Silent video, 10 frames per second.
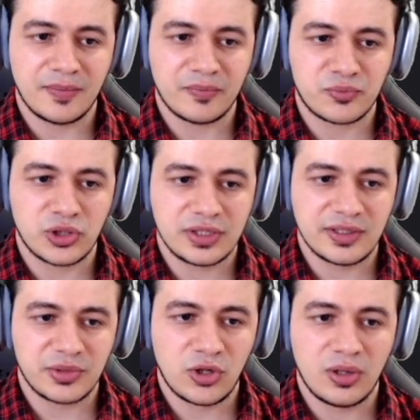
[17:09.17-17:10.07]
product that
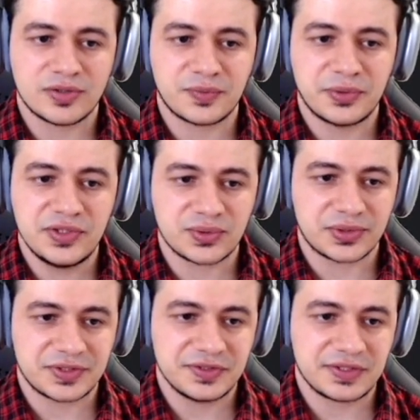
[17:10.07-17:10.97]
we call
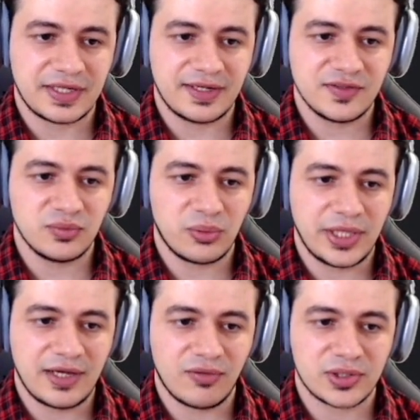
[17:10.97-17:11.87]
resources, and that's where we
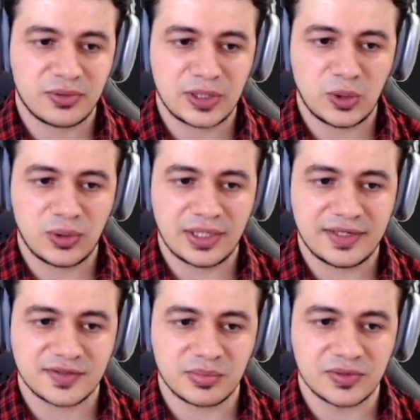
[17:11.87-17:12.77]
have all the
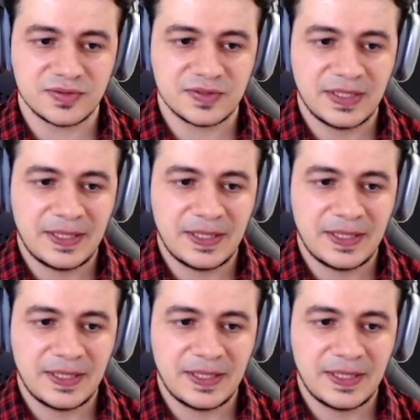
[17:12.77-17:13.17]
localizables